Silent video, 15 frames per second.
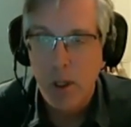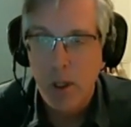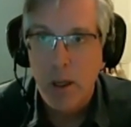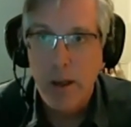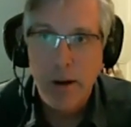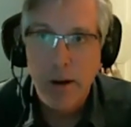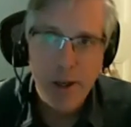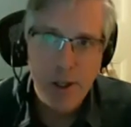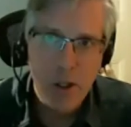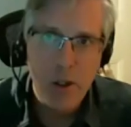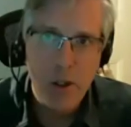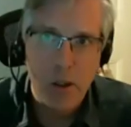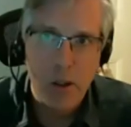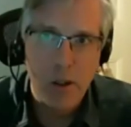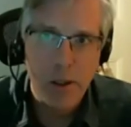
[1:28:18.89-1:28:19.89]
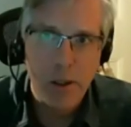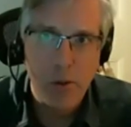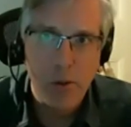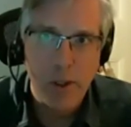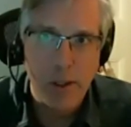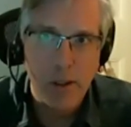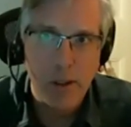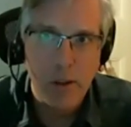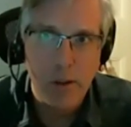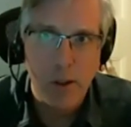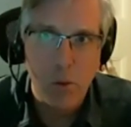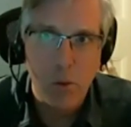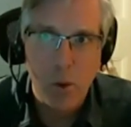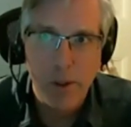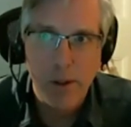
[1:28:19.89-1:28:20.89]
And I actually argued
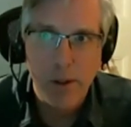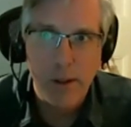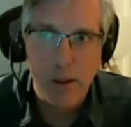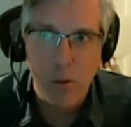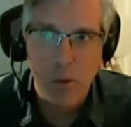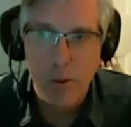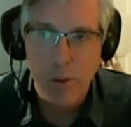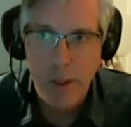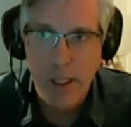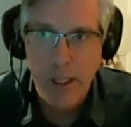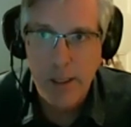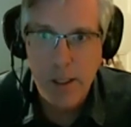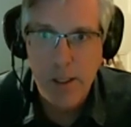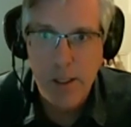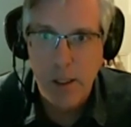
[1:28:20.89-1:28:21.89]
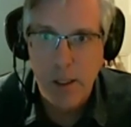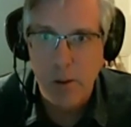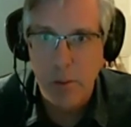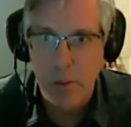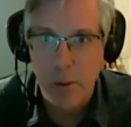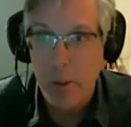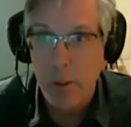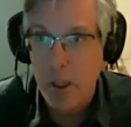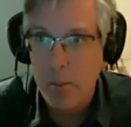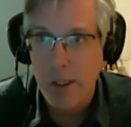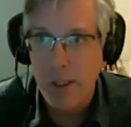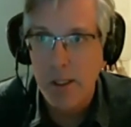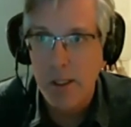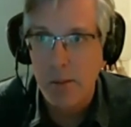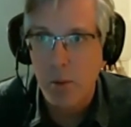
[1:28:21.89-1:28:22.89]
that one thing that would be necessary would be
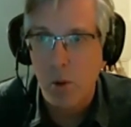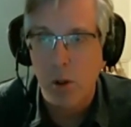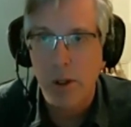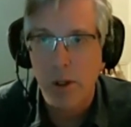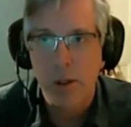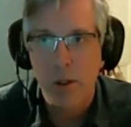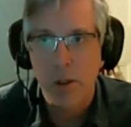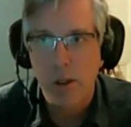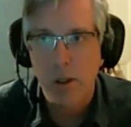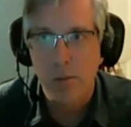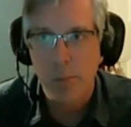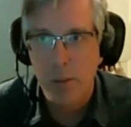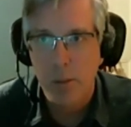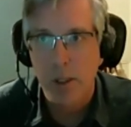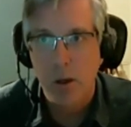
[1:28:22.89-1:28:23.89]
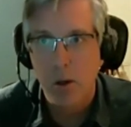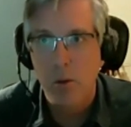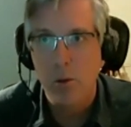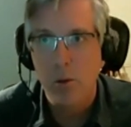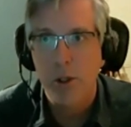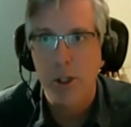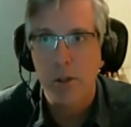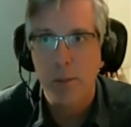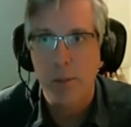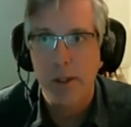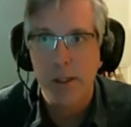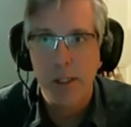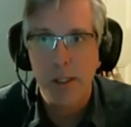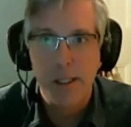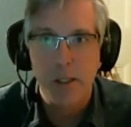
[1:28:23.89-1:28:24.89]
public support, not public ownership in the
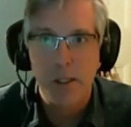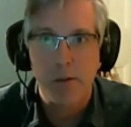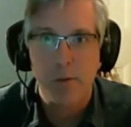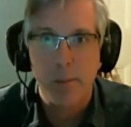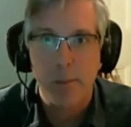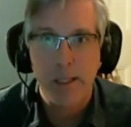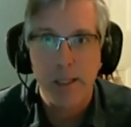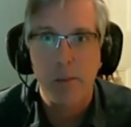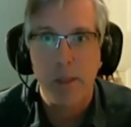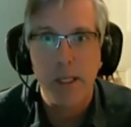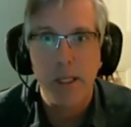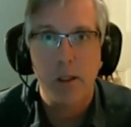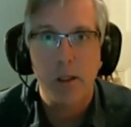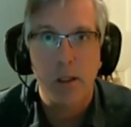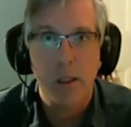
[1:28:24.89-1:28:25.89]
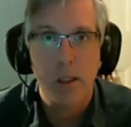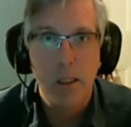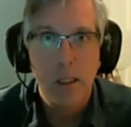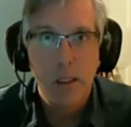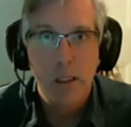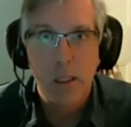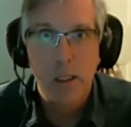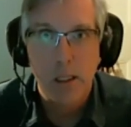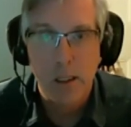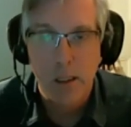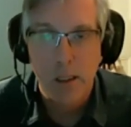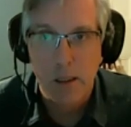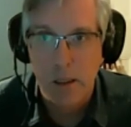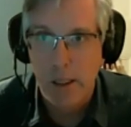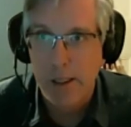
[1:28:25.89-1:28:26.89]
sense of mass media,
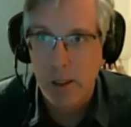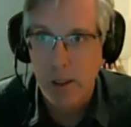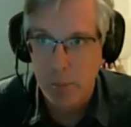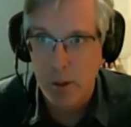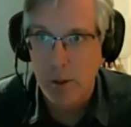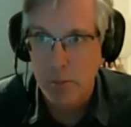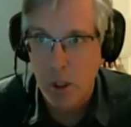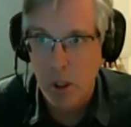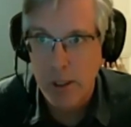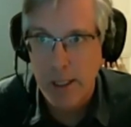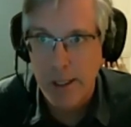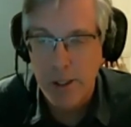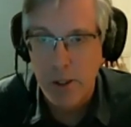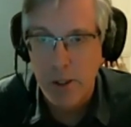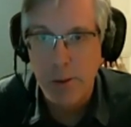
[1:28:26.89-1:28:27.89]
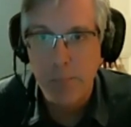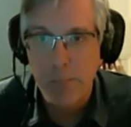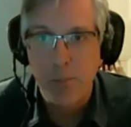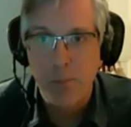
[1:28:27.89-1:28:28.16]
like a public broadcaster,